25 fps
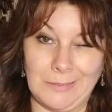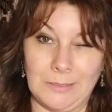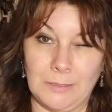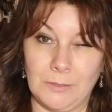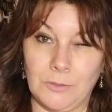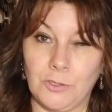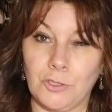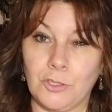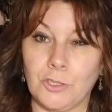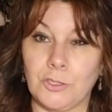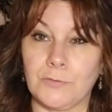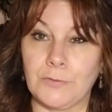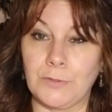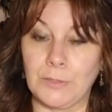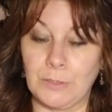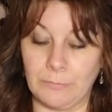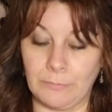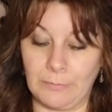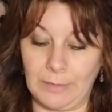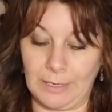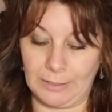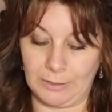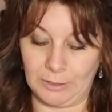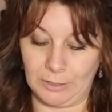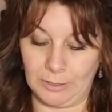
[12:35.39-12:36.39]
Just for the
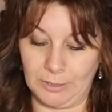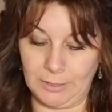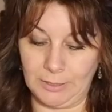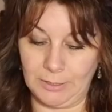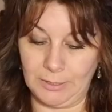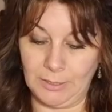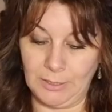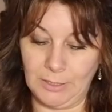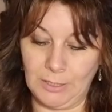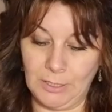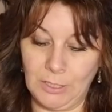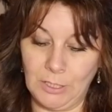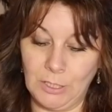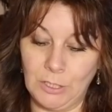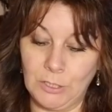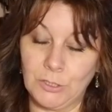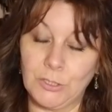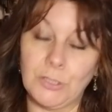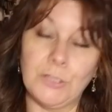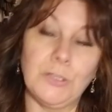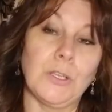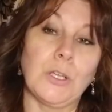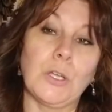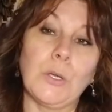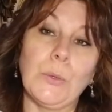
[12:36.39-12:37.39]
record.
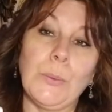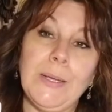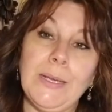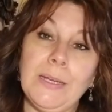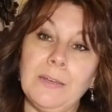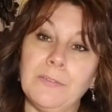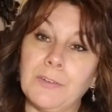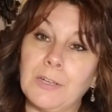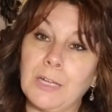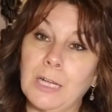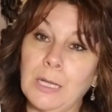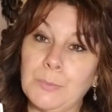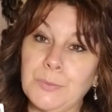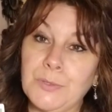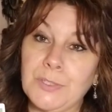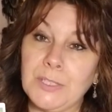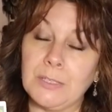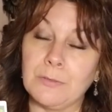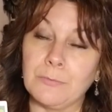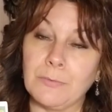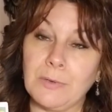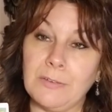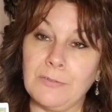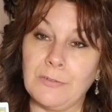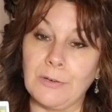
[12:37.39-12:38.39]
To the Queen of Cups
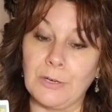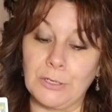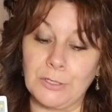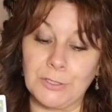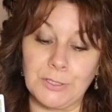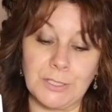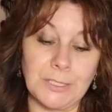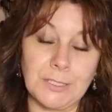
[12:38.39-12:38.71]
in reverse,